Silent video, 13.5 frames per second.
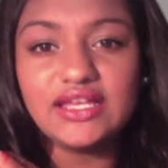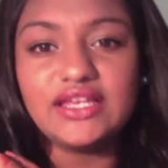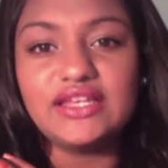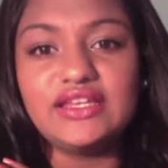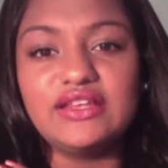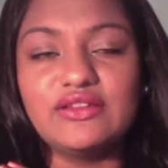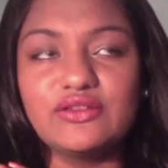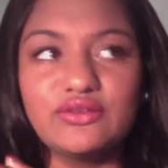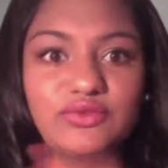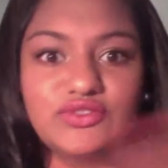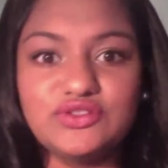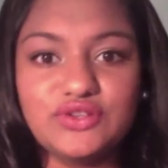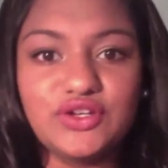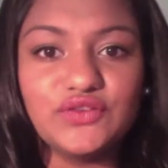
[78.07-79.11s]
It either
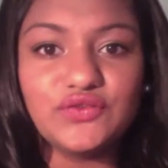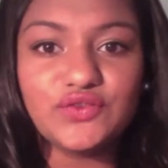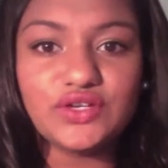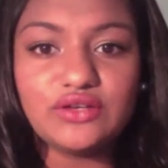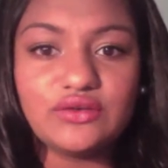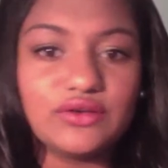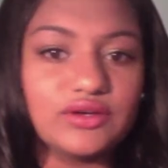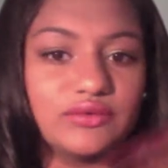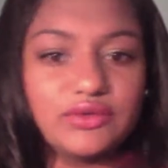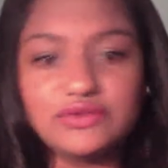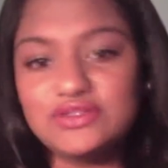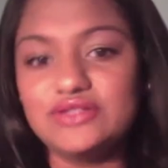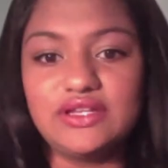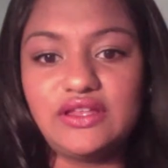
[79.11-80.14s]
will do good for you or it
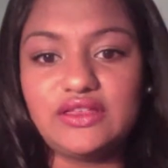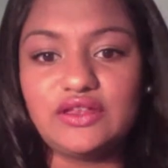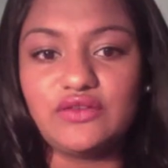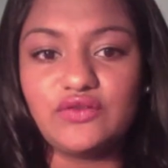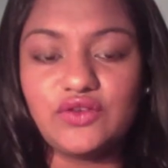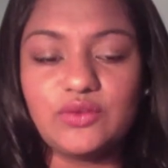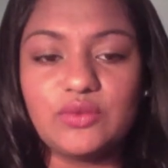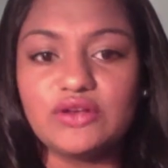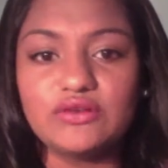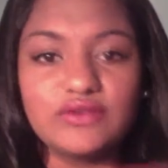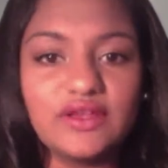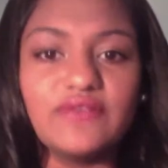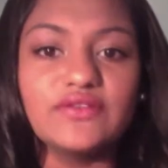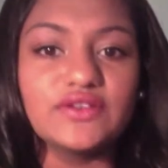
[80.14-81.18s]
won't do anything for you, but
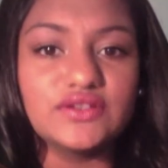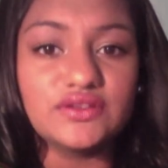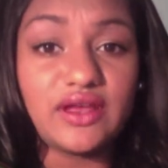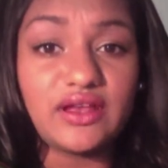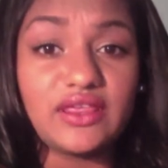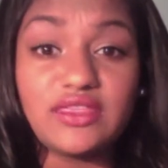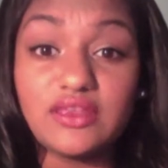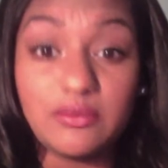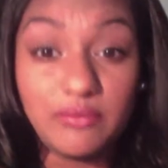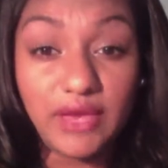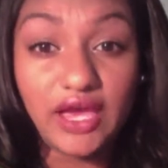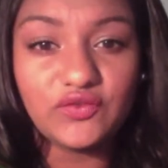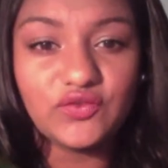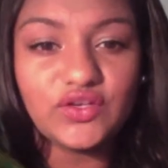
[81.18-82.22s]
it'll never do anything
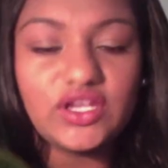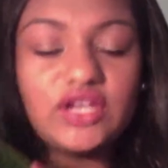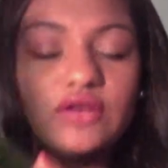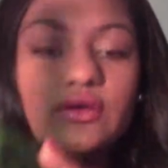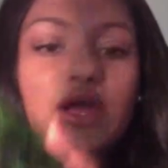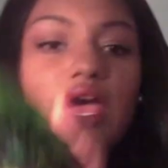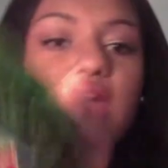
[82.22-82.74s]
bad for you.